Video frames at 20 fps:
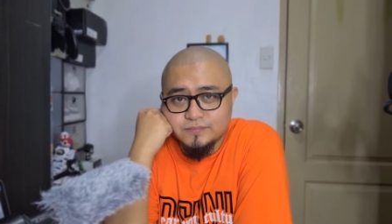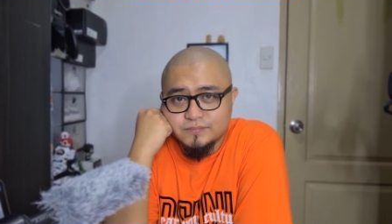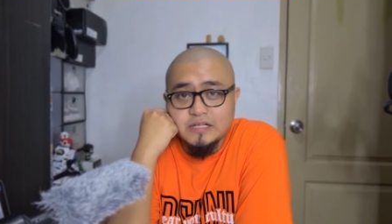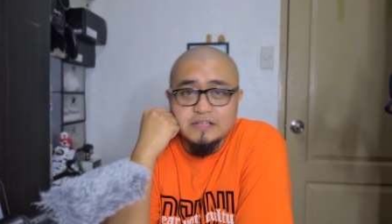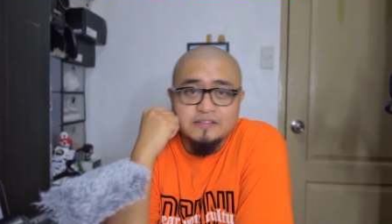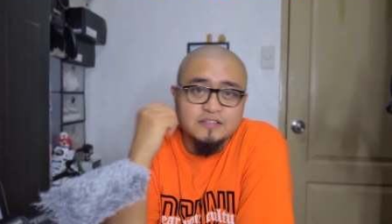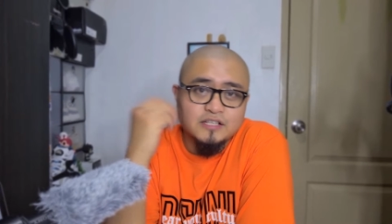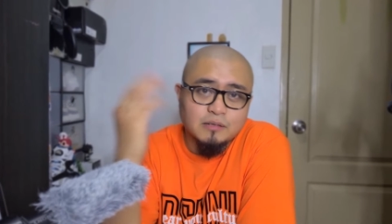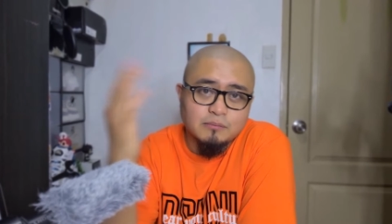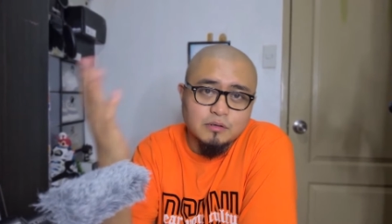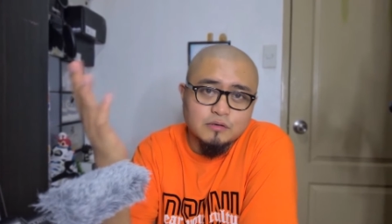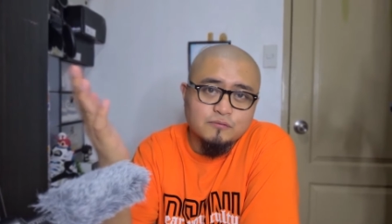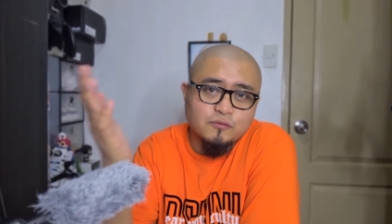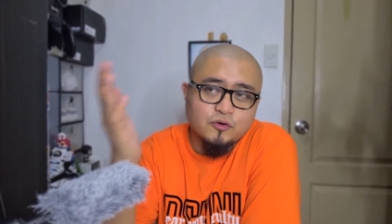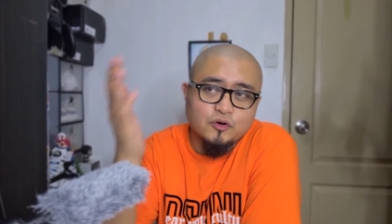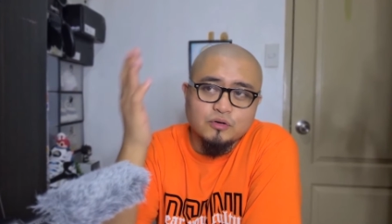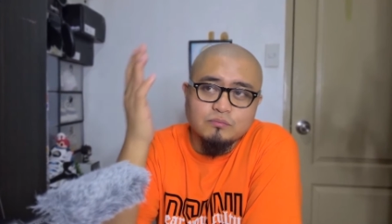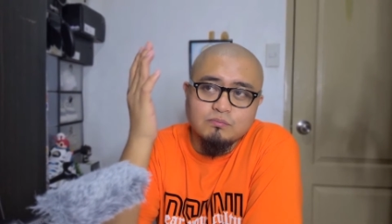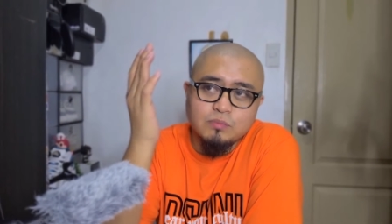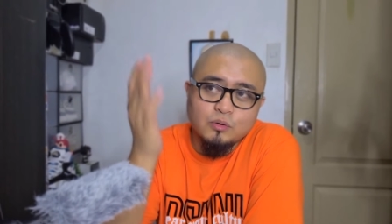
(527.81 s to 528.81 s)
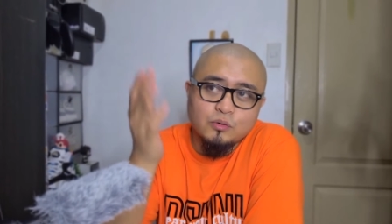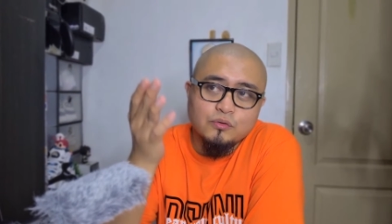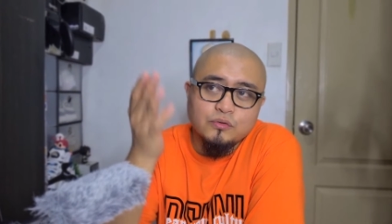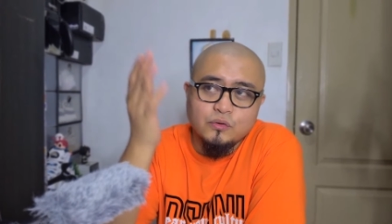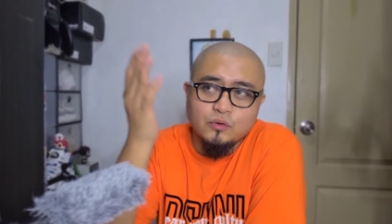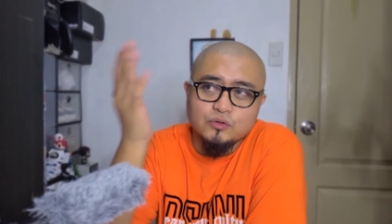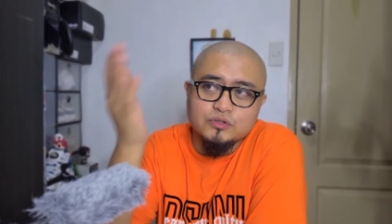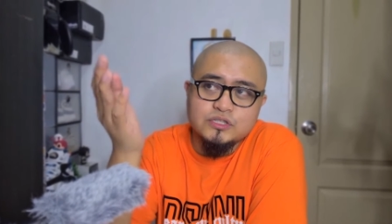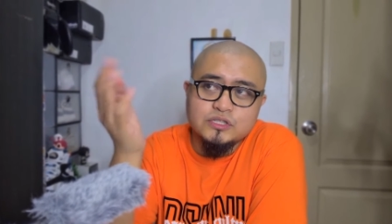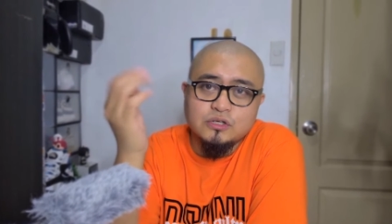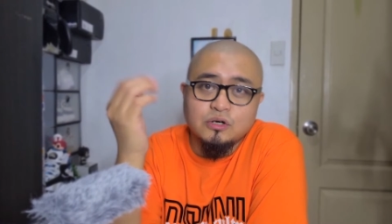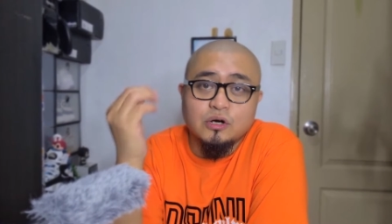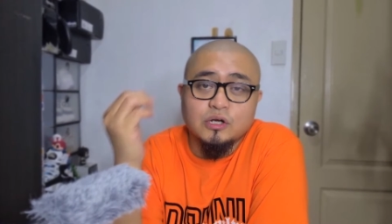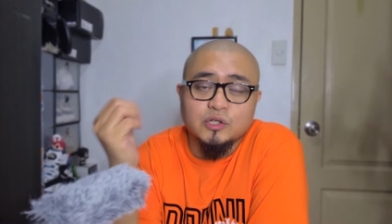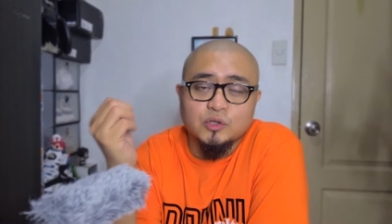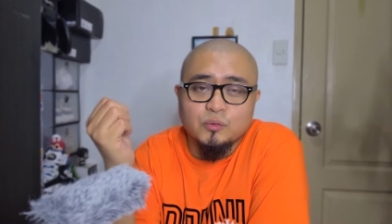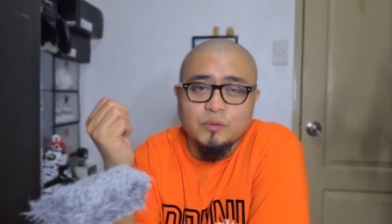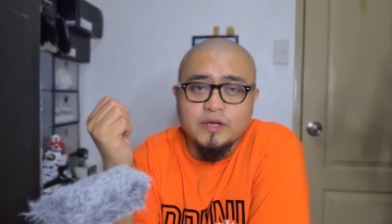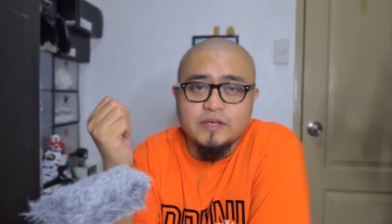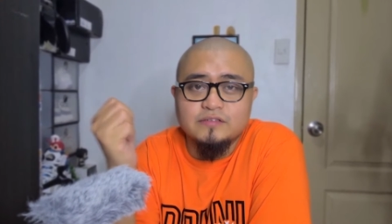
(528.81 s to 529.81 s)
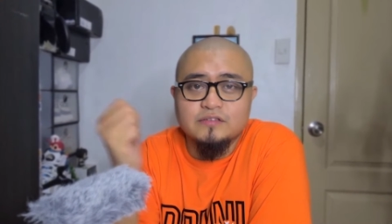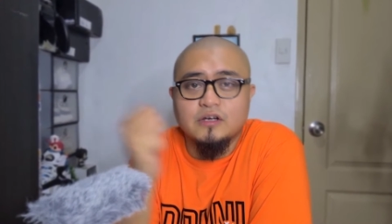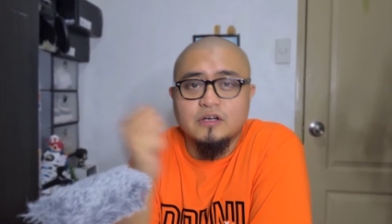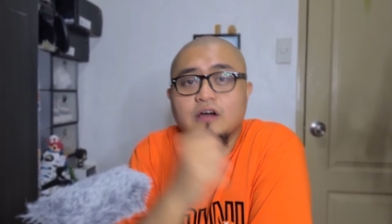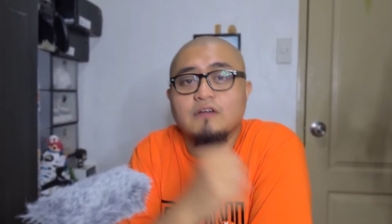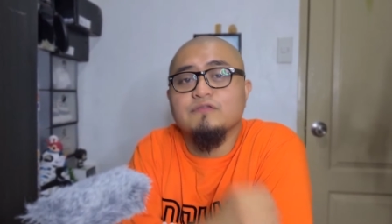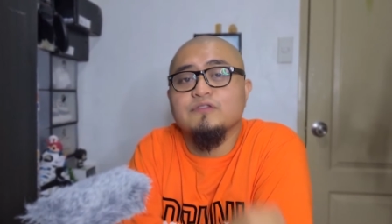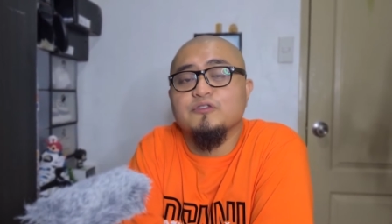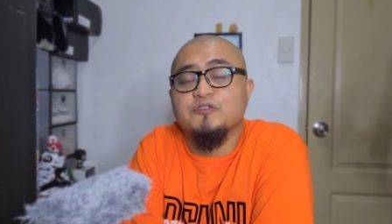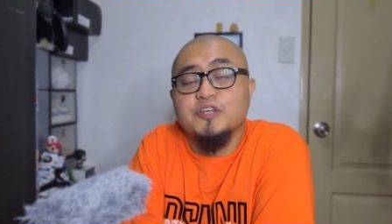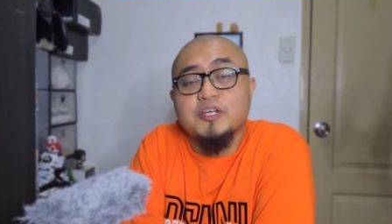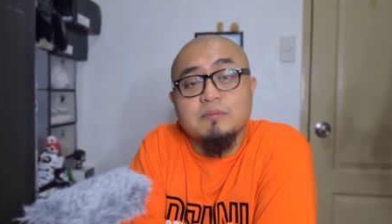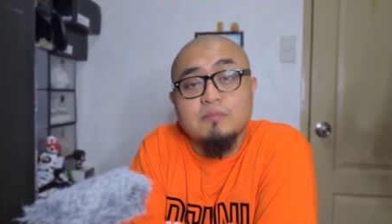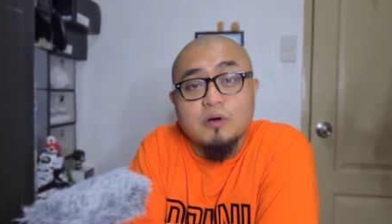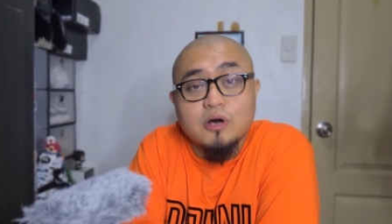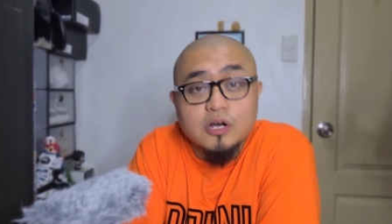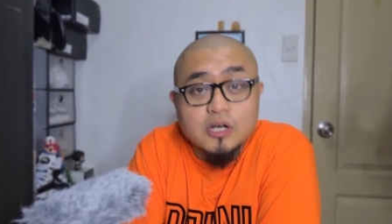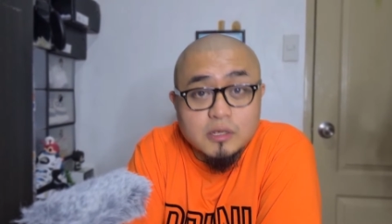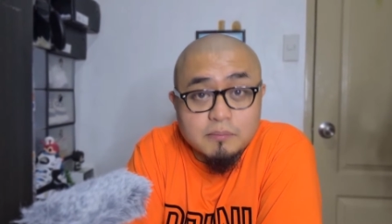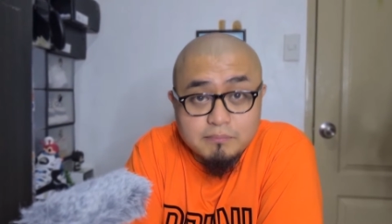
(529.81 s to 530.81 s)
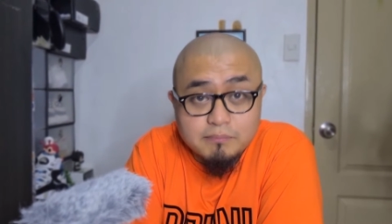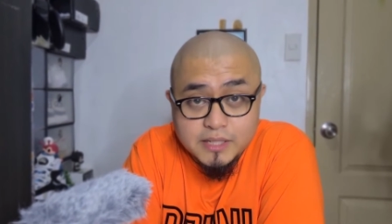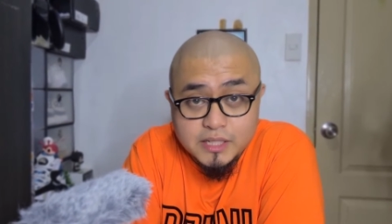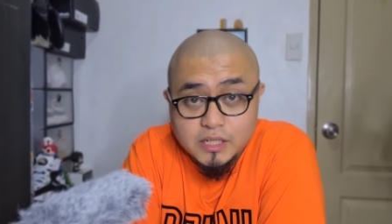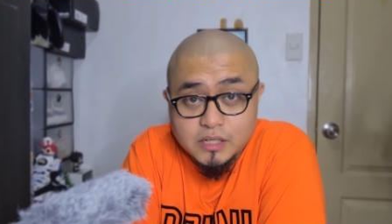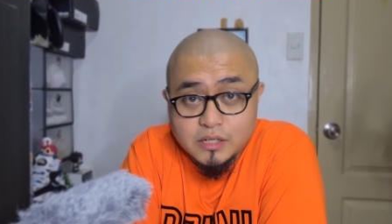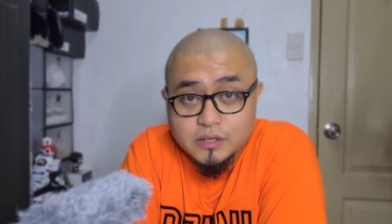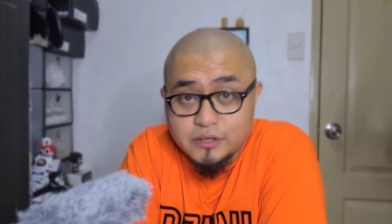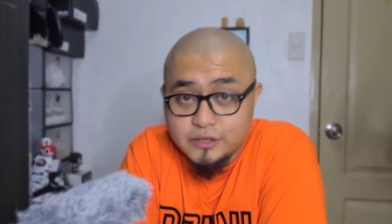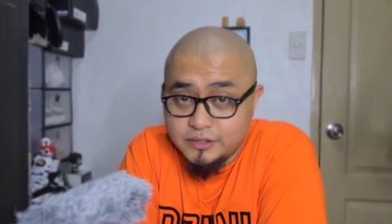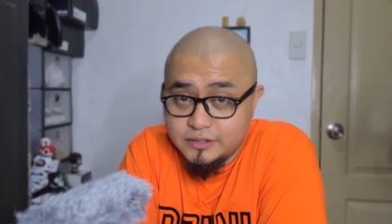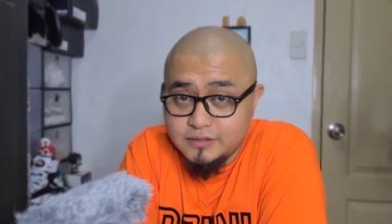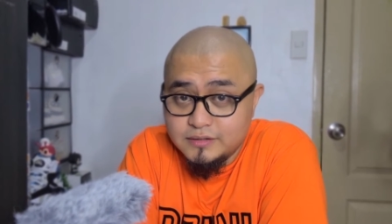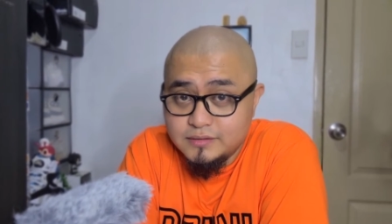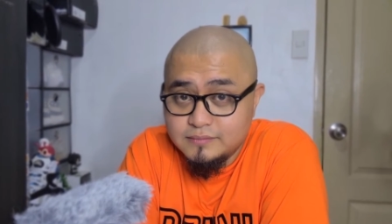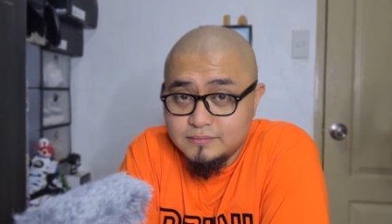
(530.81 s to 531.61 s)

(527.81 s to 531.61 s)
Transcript: That's number 4, both OG colorways of the Reebok Big Hurt.